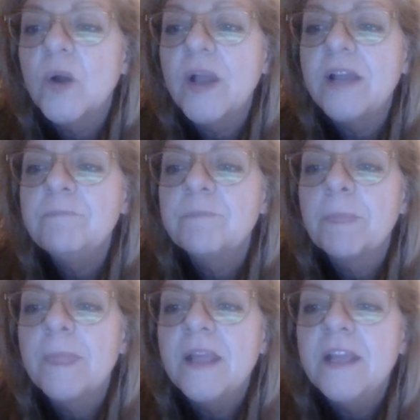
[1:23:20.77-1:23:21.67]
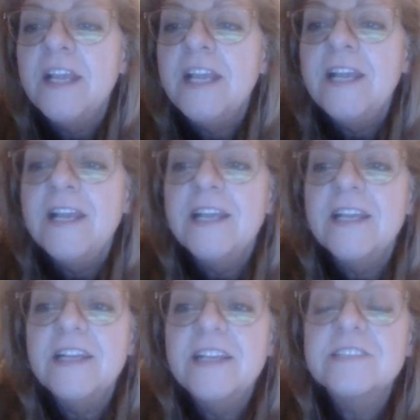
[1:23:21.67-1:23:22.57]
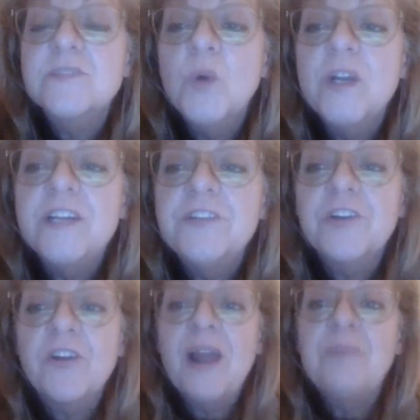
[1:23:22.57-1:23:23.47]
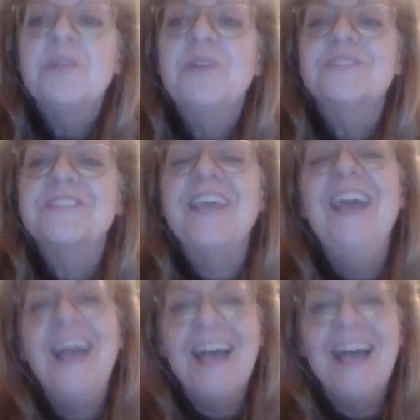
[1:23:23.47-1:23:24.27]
Okay. It's 100 crap loads.